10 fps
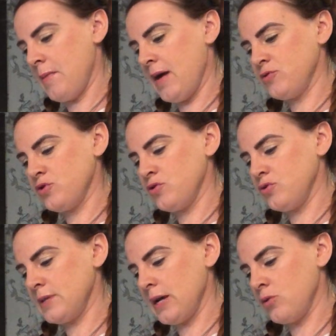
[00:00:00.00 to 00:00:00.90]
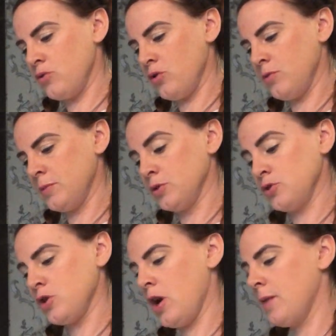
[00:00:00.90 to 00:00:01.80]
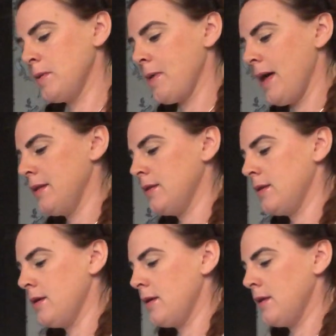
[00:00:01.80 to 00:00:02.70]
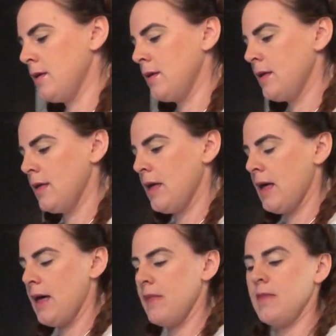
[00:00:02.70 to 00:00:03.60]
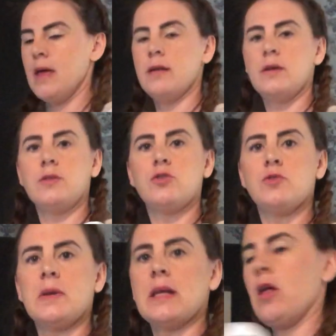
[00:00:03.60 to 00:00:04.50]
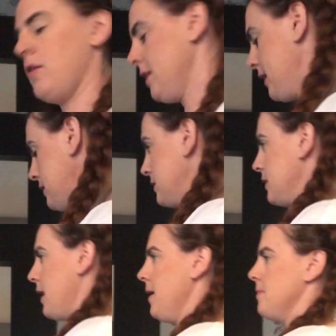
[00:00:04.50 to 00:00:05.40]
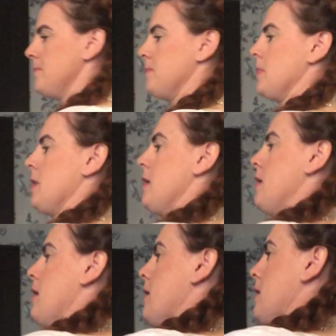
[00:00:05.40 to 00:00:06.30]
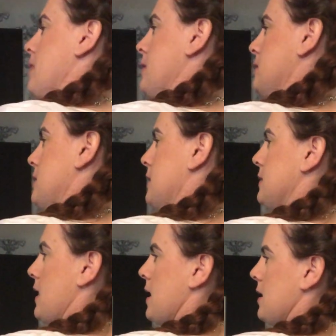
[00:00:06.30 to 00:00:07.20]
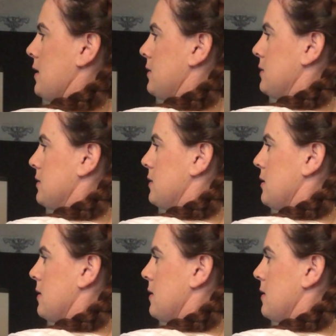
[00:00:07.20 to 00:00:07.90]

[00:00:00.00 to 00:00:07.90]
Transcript: I've just used like a normal Sharpie pen, and then just peel off like a sticker and stick his eyes